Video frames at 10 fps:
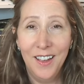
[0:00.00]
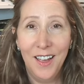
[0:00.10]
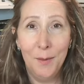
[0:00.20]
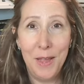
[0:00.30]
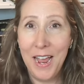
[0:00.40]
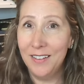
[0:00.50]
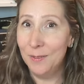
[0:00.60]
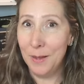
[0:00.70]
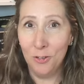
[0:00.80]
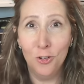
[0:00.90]
Um, I had
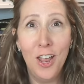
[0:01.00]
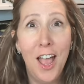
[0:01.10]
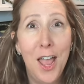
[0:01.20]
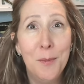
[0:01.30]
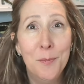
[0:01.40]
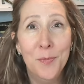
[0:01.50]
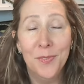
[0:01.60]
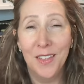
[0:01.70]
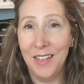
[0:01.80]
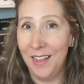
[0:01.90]
some extra time,
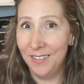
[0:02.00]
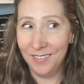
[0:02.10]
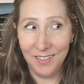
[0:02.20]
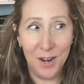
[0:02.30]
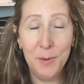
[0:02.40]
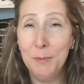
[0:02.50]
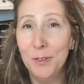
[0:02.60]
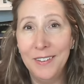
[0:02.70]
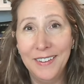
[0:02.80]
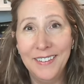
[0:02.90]
as a lot of people
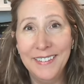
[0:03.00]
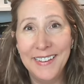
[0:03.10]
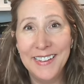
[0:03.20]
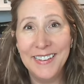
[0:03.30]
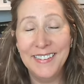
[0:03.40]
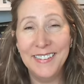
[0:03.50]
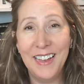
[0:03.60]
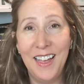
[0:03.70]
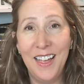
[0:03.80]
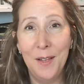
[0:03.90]
did, and
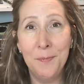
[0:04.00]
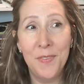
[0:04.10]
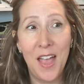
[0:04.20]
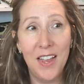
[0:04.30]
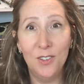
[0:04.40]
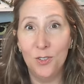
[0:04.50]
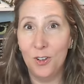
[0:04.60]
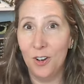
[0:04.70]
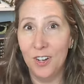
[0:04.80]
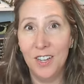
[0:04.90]
um, I
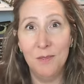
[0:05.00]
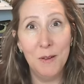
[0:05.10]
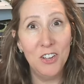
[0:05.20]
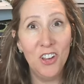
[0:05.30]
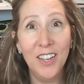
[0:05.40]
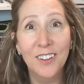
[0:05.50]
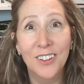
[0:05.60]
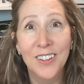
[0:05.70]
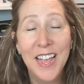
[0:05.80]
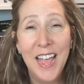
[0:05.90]
started my
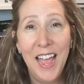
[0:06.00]
channel.